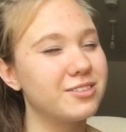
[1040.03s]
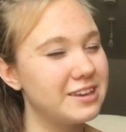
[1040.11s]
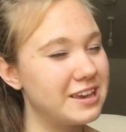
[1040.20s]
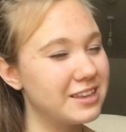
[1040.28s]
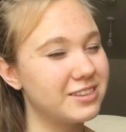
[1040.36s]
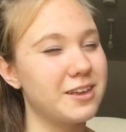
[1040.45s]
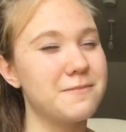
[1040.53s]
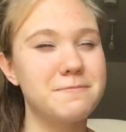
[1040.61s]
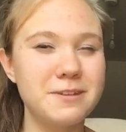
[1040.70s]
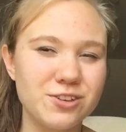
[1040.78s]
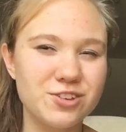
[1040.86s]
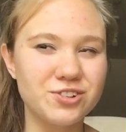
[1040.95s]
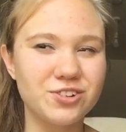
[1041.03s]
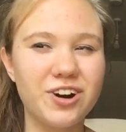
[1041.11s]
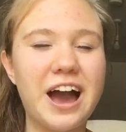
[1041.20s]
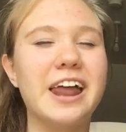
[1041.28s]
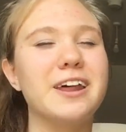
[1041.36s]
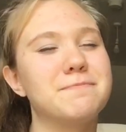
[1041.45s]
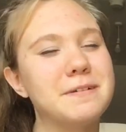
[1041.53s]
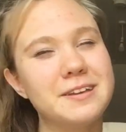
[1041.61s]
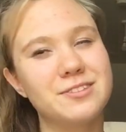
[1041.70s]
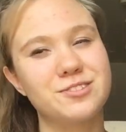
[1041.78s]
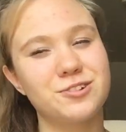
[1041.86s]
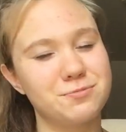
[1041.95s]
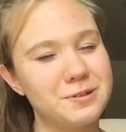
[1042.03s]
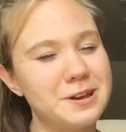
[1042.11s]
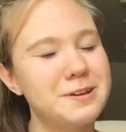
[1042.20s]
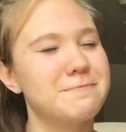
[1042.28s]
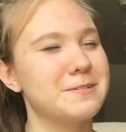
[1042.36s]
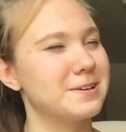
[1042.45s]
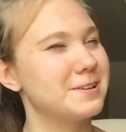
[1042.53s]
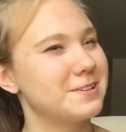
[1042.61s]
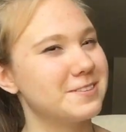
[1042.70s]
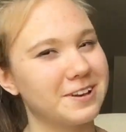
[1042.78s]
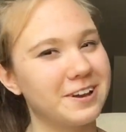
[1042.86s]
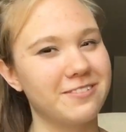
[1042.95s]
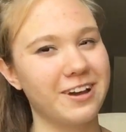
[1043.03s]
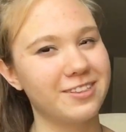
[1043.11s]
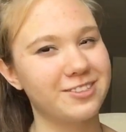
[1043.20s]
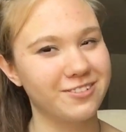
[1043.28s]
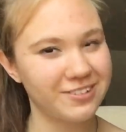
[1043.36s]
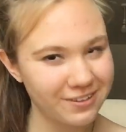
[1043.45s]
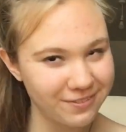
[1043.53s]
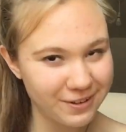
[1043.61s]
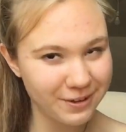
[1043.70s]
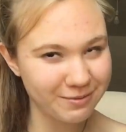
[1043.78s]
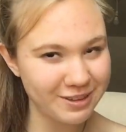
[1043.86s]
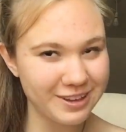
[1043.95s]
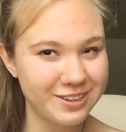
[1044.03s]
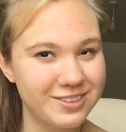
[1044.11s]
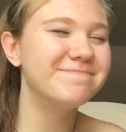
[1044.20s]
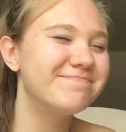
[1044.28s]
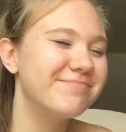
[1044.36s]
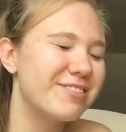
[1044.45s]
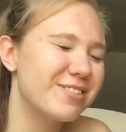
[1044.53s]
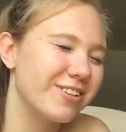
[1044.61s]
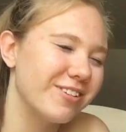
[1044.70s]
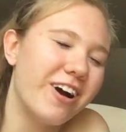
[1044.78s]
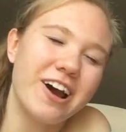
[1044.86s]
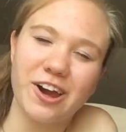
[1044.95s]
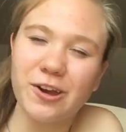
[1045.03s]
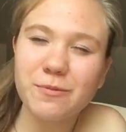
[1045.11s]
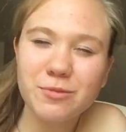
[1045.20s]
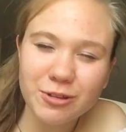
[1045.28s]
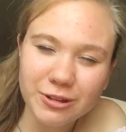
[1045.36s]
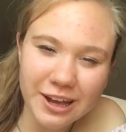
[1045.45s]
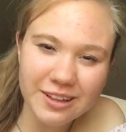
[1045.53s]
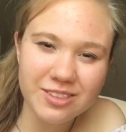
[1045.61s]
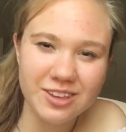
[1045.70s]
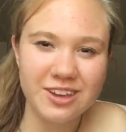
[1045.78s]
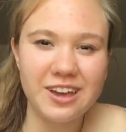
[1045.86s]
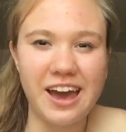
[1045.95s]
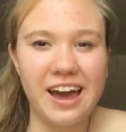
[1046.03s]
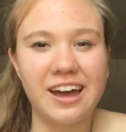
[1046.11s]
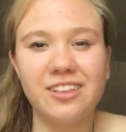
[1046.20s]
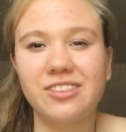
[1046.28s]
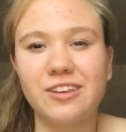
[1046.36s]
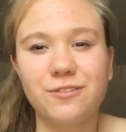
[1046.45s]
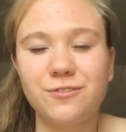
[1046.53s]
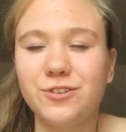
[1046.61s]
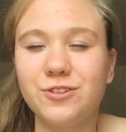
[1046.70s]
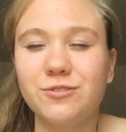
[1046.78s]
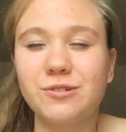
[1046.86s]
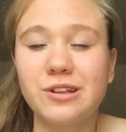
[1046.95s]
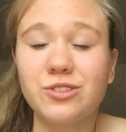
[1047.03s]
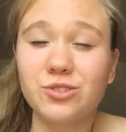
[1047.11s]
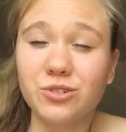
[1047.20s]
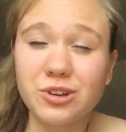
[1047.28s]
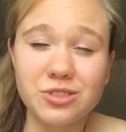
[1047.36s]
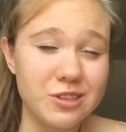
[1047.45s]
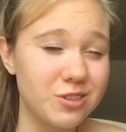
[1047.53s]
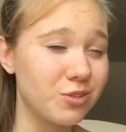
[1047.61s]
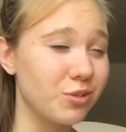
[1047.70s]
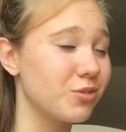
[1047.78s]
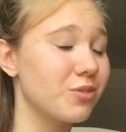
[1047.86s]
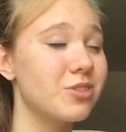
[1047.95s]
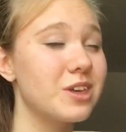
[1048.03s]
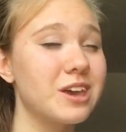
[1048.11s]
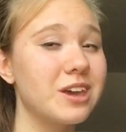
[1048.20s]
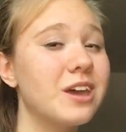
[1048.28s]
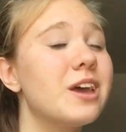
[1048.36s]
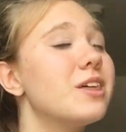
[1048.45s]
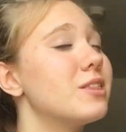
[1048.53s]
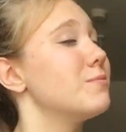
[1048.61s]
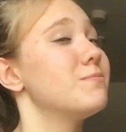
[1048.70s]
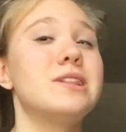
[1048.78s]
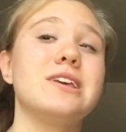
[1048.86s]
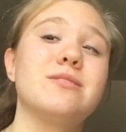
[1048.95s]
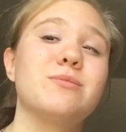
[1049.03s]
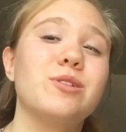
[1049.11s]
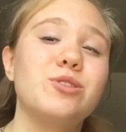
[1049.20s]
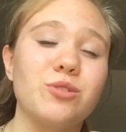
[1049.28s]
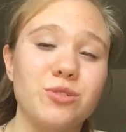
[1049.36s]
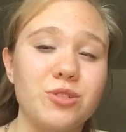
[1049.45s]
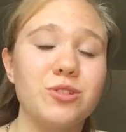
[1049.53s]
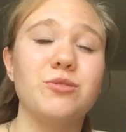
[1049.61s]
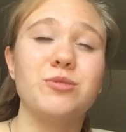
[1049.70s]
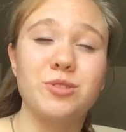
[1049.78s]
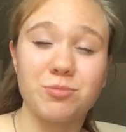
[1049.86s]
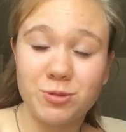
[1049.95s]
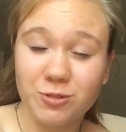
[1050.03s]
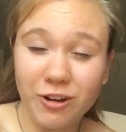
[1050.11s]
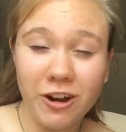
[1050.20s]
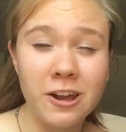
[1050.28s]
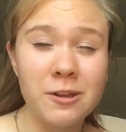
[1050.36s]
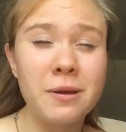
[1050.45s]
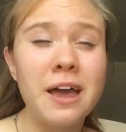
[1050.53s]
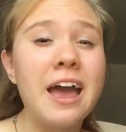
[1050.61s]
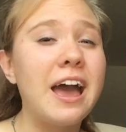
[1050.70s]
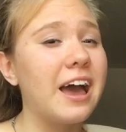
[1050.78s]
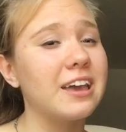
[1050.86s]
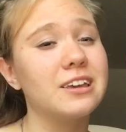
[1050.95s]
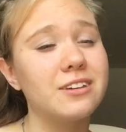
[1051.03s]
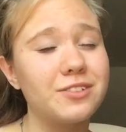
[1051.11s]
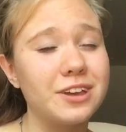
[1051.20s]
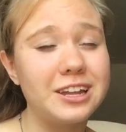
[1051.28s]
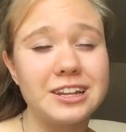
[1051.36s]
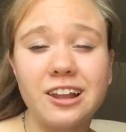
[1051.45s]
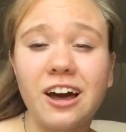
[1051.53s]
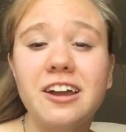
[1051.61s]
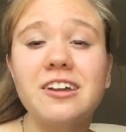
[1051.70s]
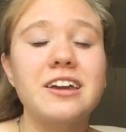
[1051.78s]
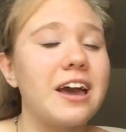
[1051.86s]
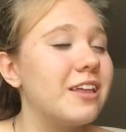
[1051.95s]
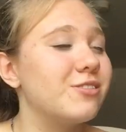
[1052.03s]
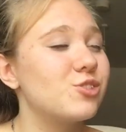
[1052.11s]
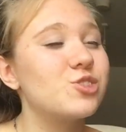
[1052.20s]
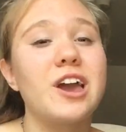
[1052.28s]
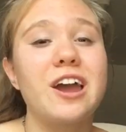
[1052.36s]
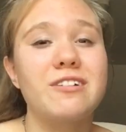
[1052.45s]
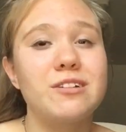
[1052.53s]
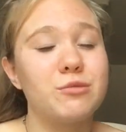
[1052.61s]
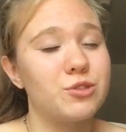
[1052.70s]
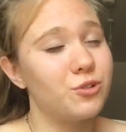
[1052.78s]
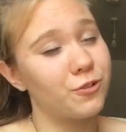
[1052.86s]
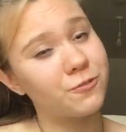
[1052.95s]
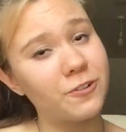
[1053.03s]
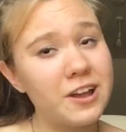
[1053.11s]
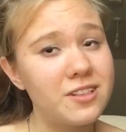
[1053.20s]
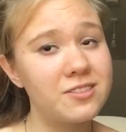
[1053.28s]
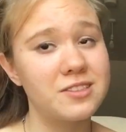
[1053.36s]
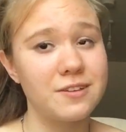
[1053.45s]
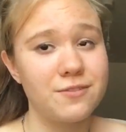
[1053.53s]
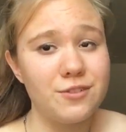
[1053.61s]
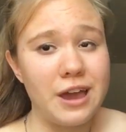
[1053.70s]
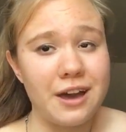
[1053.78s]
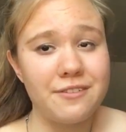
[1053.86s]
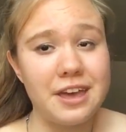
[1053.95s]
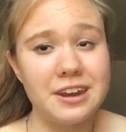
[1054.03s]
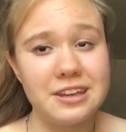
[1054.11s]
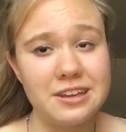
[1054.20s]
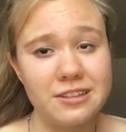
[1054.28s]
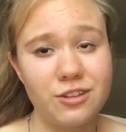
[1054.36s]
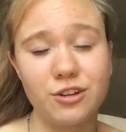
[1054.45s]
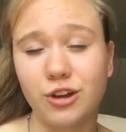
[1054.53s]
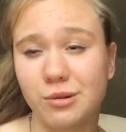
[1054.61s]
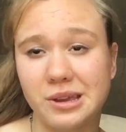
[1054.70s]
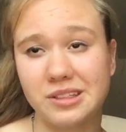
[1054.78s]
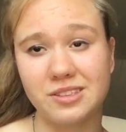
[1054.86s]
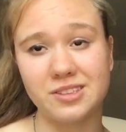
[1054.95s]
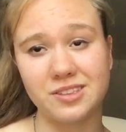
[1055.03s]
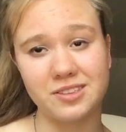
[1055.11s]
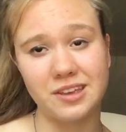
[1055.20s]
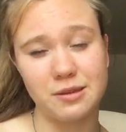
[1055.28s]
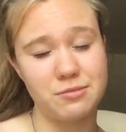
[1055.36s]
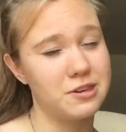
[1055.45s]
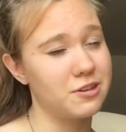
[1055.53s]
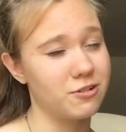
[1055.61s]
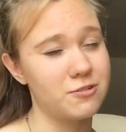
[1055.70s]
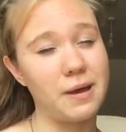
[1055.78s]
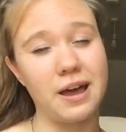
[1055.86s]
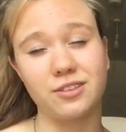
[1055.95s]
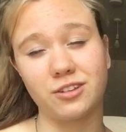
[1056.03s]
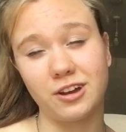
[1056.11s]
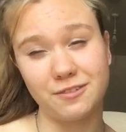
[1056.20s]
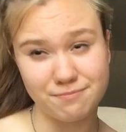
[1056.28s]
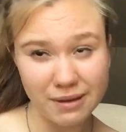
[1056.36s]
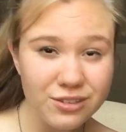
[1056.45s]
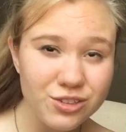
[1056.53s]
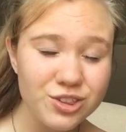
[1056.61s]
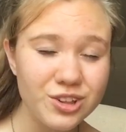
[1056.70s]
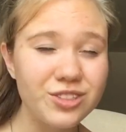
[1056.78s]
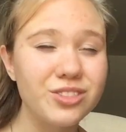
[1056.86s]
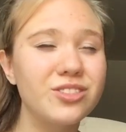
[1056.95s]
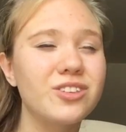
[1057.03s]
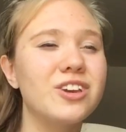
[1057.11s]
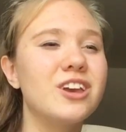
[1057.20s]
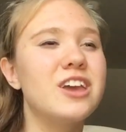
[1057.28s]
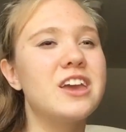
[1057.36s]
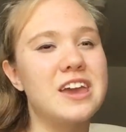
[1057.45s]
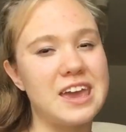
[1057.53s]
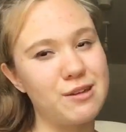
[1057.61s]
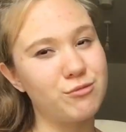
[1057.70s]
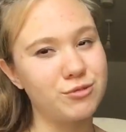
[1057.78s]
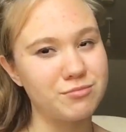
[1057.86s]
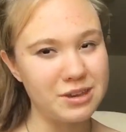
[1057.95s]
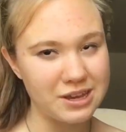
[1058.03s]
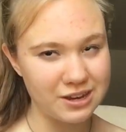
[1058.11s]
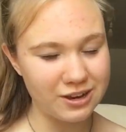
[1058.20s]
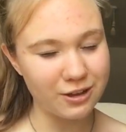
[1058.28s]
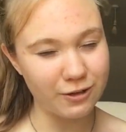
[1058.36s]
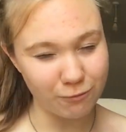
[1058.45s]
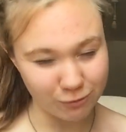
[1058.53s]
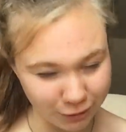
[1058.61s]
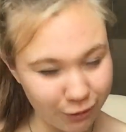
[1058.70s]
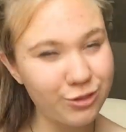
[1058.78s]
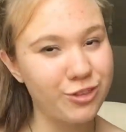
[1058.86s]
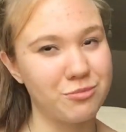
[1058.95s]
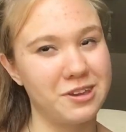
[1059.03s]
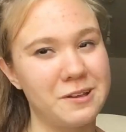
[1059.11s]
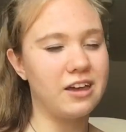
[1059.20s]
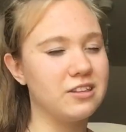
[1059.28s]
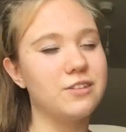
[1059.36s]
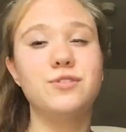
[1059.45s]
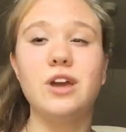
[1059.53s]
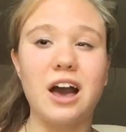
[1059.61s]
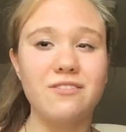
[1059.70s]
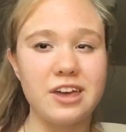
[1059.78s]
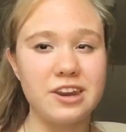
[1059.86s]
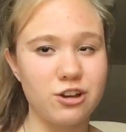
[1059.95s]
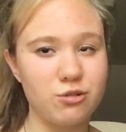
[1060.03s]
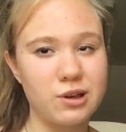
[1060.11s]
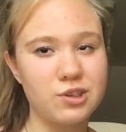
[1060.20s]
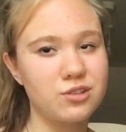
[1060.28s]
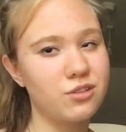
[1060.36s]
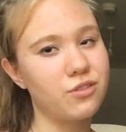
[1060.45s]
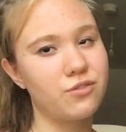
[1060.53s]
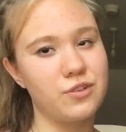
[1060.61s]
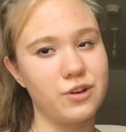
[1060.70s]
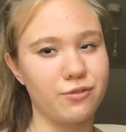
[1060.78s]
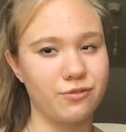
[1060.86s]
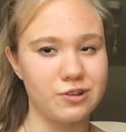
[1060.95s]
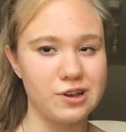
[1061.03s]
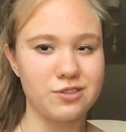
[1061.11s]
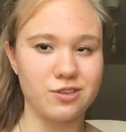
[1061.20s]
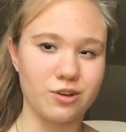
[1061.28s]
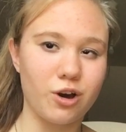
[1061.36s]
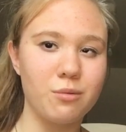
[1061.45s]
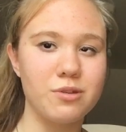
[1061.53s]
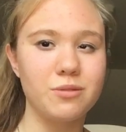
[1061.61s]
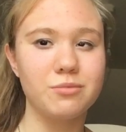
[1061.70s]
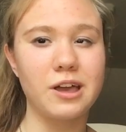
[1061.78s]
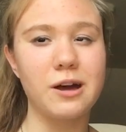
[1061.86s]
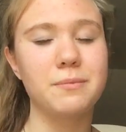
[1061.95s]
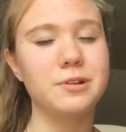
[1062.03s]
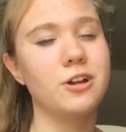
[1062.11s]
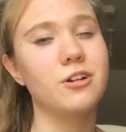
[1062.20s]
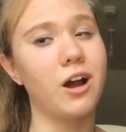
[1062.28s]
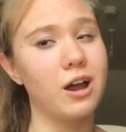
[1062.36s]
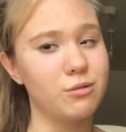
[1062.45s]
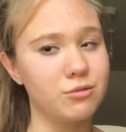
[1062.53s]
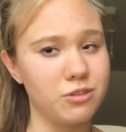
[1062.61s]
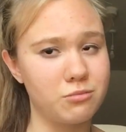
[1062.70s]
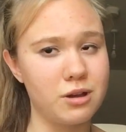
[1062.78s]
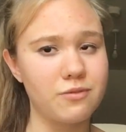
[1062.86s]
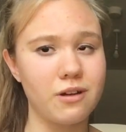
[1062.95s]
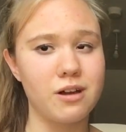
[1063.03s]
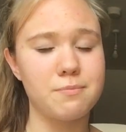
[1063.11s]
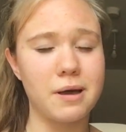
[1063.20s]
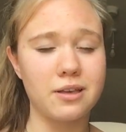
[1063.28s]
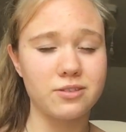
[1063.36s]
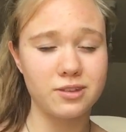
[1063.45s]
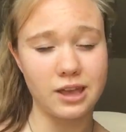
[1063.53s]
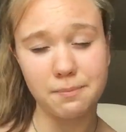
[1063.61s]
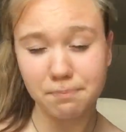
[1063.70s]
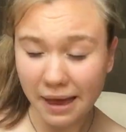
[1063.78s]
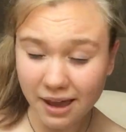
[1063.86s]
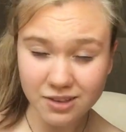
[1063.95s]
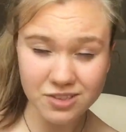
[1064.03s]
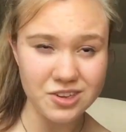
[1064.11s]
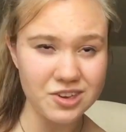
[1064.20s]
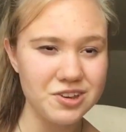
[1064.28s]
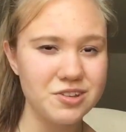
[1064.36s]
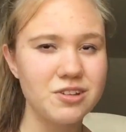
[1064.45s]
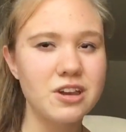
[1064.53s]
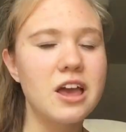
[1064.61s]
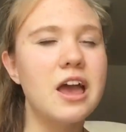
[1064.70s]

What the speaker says: It's a bit short and a bit choppy because I've had to refilm this. So I hope you liked it, and if you enjoyed this sort of thing, then please make sure to subscribe and give it a like and share it with your friends if you have any that are going into the same year group as I've mentioned. It would mean a lot to me. And if you have any questions, feel free to comment them down below. I will do my very best to get back to you.